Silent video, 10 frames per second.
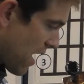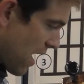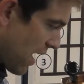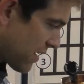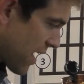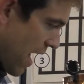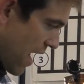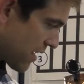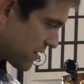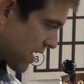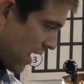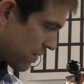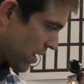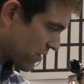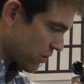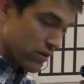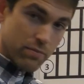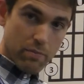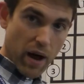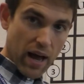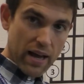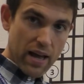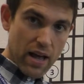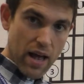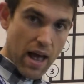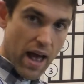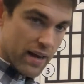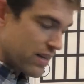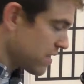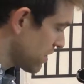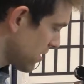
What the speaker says: Eddie, 8, dynamite, goodbye, Eddie.